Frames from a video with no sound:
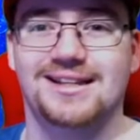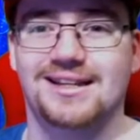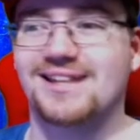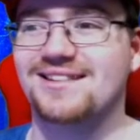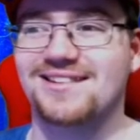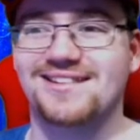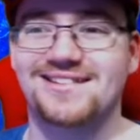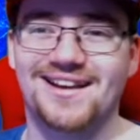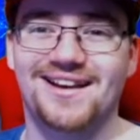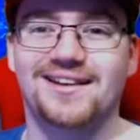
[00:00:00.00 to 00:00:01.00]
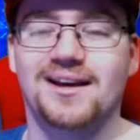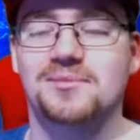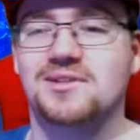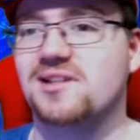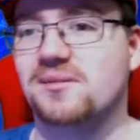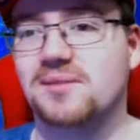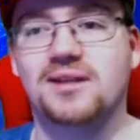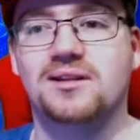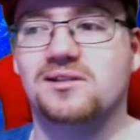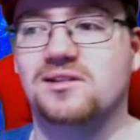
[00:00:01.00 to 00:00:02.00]
Get into the Star Cup. Sorry about
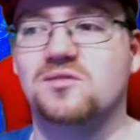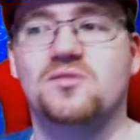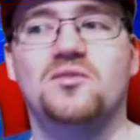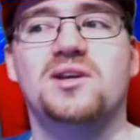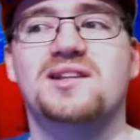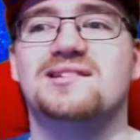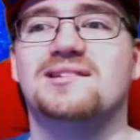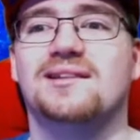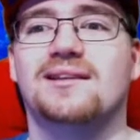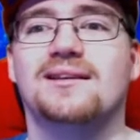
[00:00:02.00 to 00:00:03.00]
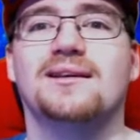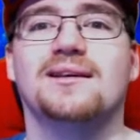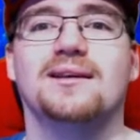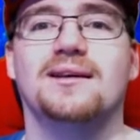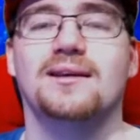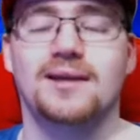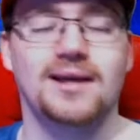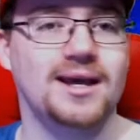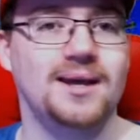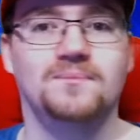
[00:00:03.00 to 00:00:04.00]
that, nearly lost my voice.
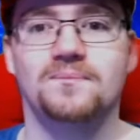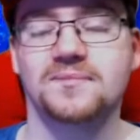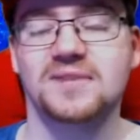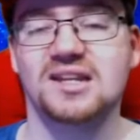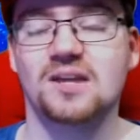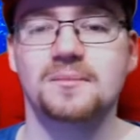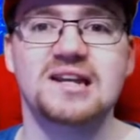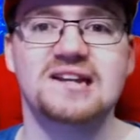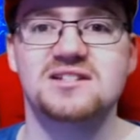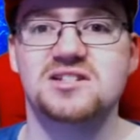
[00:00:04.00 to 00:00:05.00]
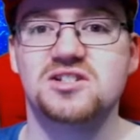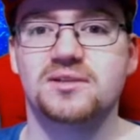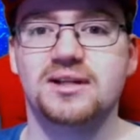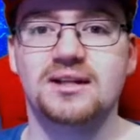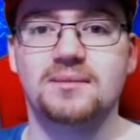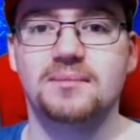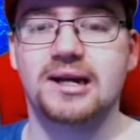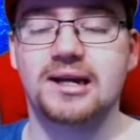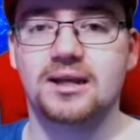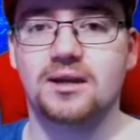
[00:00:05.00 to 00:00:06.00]
Um, I hope you guys enjoyed
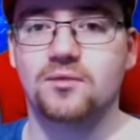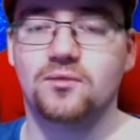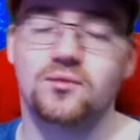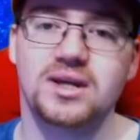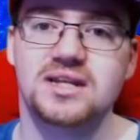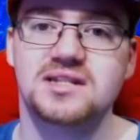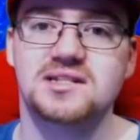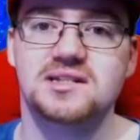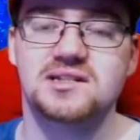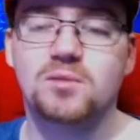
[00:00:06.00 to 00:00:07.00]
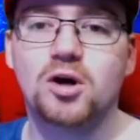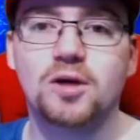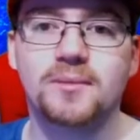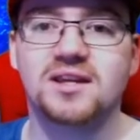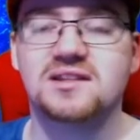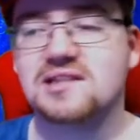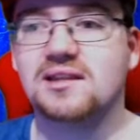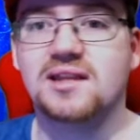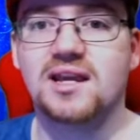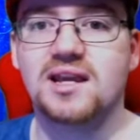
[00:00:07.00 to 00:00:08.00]
my recent Mario Maker
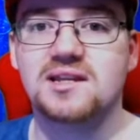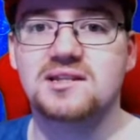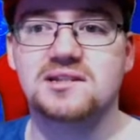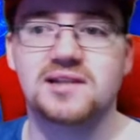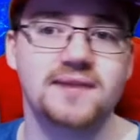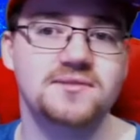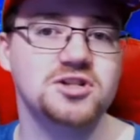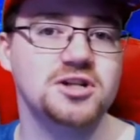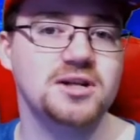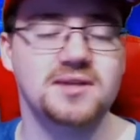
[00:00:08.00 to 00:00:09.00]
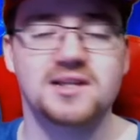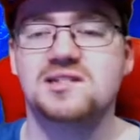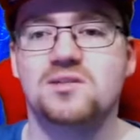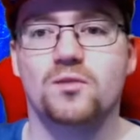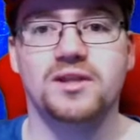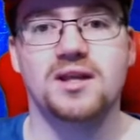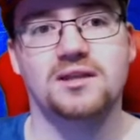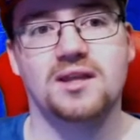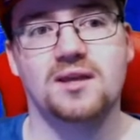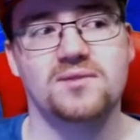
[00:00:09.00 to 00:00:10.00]
Sundays live stream. Yes, the one that i
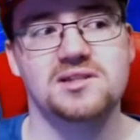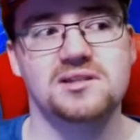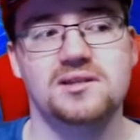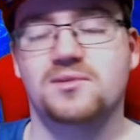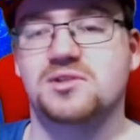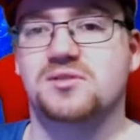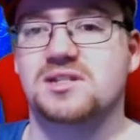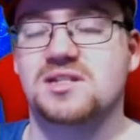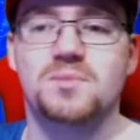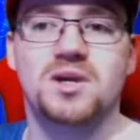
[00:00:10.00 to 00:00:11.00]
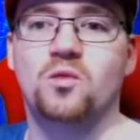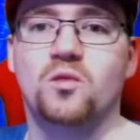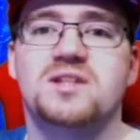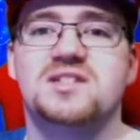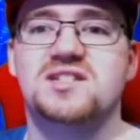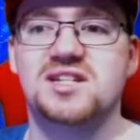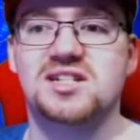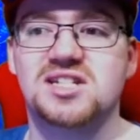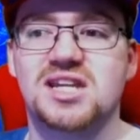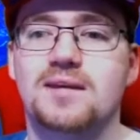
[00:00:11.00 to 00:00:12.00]
done recently, which was the big
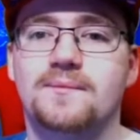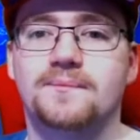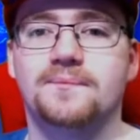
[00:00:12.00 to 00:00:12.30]
160.